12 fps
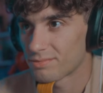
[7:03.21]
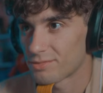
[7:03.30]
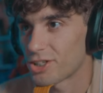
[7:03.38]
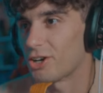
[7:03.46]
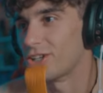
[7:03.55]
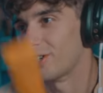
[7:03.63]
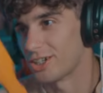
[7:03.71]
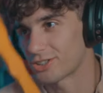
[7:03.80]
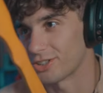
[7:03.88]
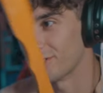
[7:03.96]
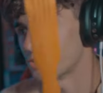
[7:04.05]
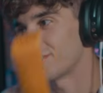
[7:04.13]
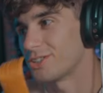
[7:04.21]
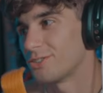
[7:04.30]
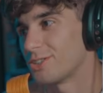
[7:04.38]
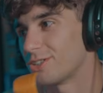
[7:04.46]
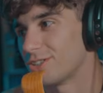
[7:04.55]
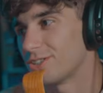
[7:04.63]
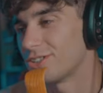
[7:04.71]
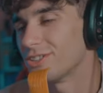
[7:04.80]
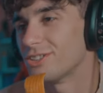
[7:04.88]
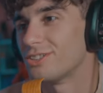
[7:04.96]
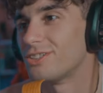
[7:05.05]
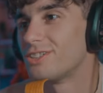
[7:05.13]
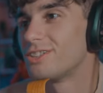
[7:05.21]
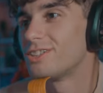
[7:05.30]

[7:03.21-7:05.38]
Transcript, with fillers: Oh, I know I saw this scene right here too.